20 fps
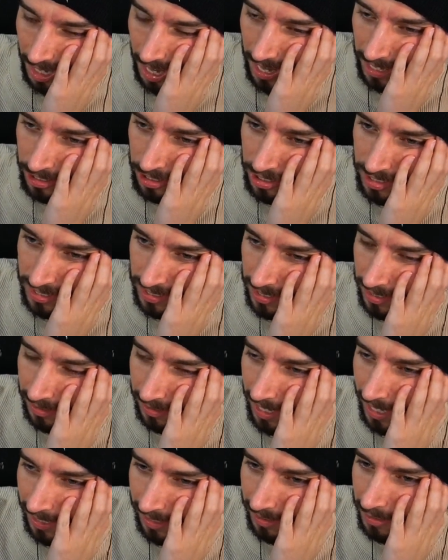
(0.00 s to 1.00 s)
I just need to
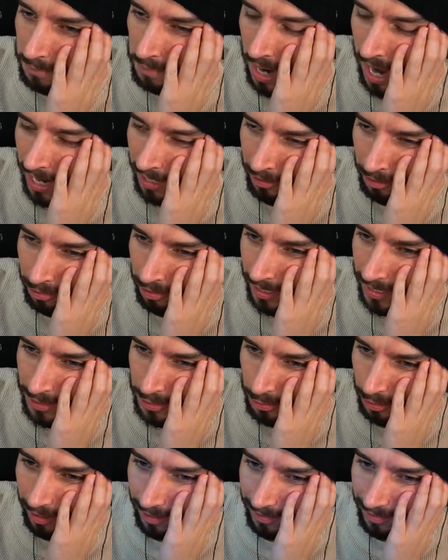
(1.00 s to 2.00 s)
like admire
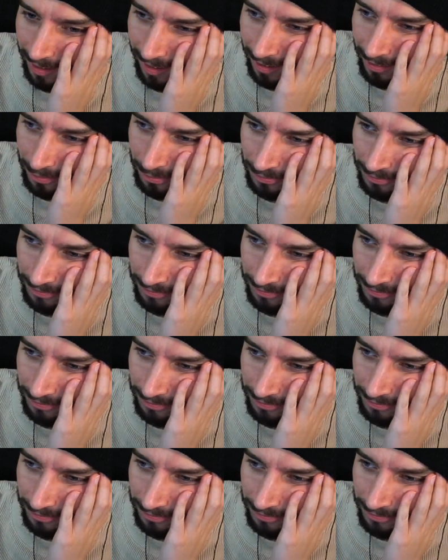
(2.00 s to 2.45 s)
this right now.